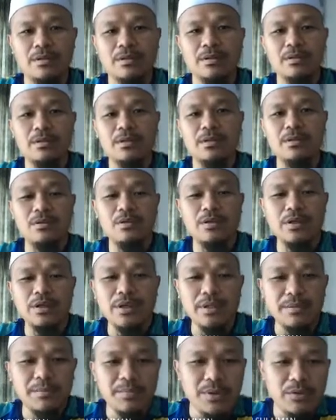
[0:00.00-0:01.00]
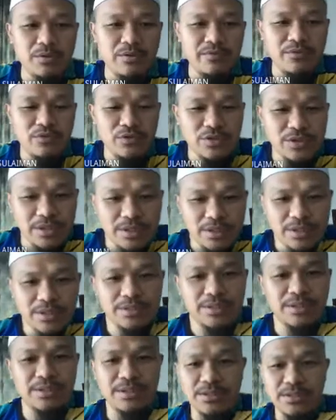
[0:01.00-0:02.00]
Okay, in power flow study, it's
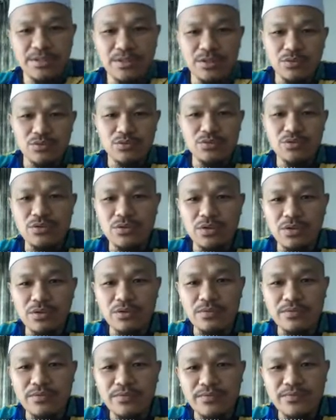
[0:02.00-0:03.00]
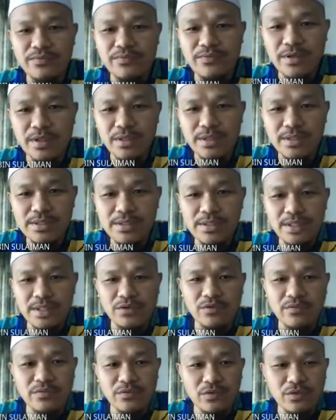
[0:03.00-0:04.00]
necessary to solve a set
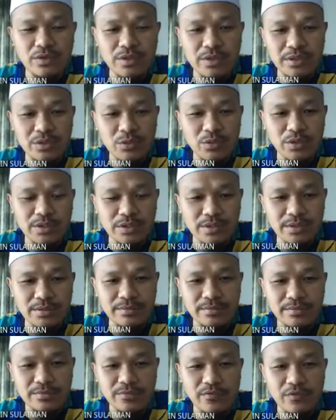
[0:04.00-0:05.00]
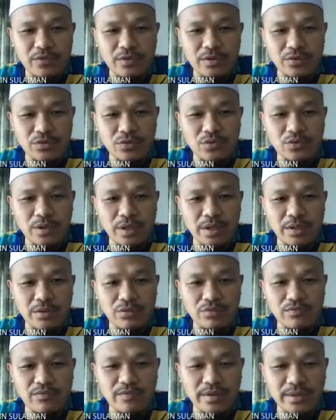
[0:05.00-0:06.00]
of nonlinear equation for two
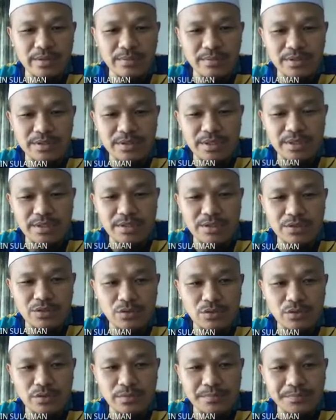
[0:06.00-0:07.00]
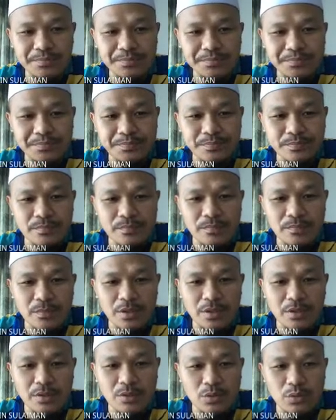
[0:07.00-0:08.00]
unknown variables at each node.
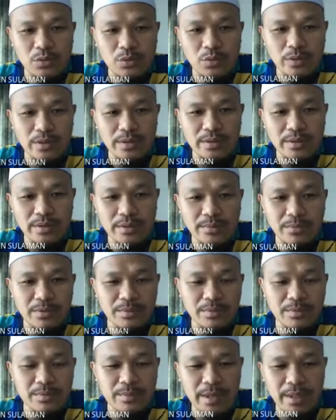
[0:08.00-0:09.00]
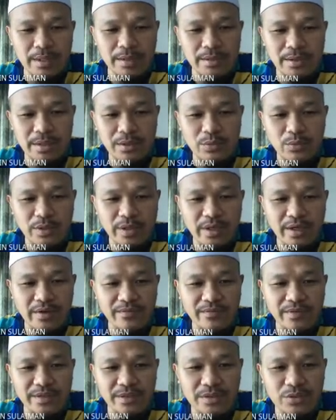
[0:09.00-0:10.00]
So we remember back that we have
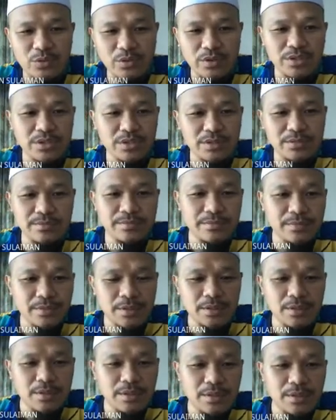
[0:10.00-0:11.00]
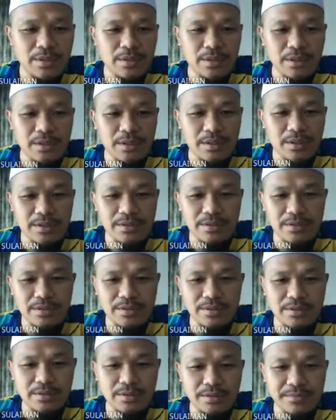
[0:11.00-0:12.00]
the equation, uh,
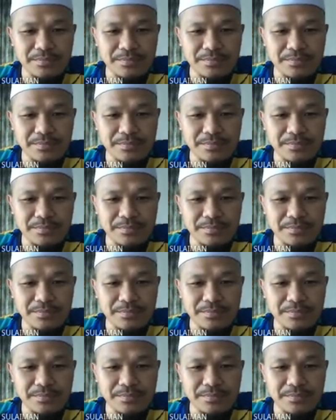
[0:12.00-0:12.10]
the